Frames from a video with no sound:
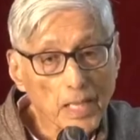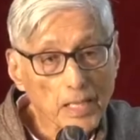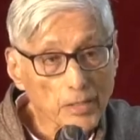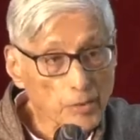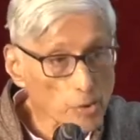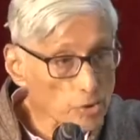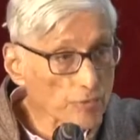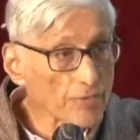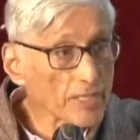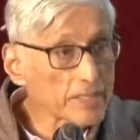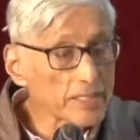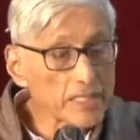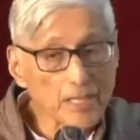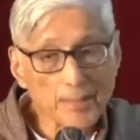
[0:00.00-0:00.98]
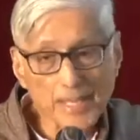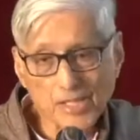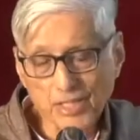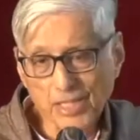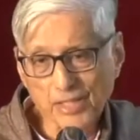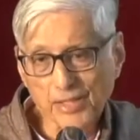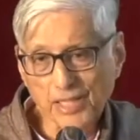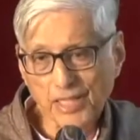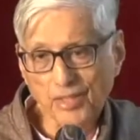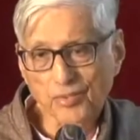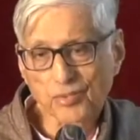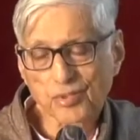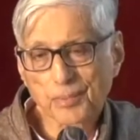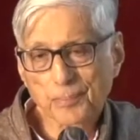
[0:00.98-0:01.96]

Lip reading: Roosevelt did amazing things.